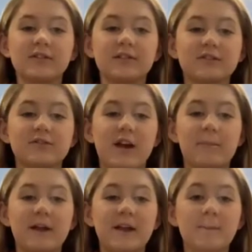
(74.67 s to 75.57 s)
is grab
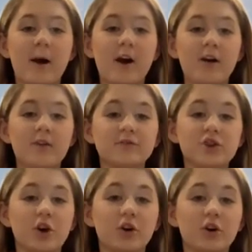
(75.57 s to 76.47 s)
a bar of
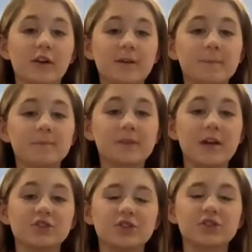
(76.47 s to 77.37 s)
chocolate
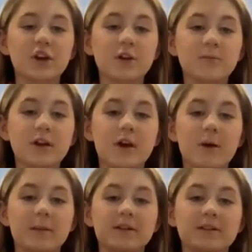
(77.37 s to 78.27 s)
and just open it
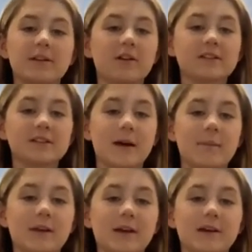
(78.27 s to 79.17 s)
up and start
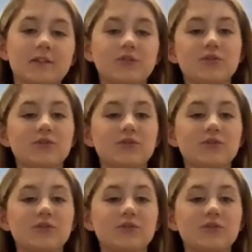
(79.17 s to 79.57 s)
snapping it into